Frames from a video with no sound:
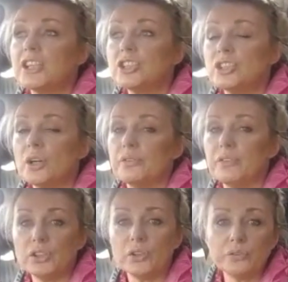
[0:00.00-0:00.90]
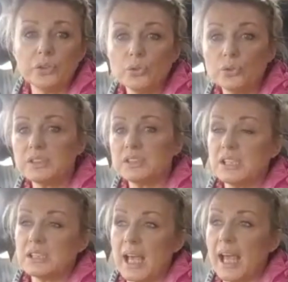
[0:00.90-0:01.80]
I don't know if any of you used it